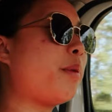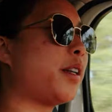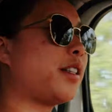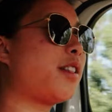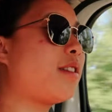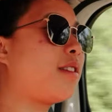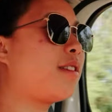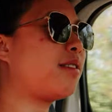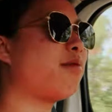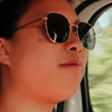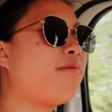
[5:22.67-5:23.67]
but it's
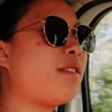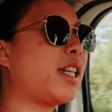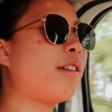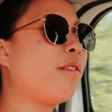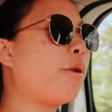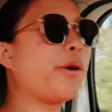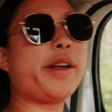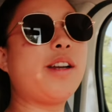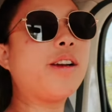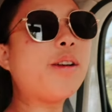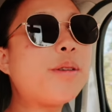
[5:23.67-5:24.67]
in
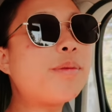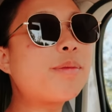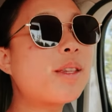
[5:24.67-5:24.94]
Orlando.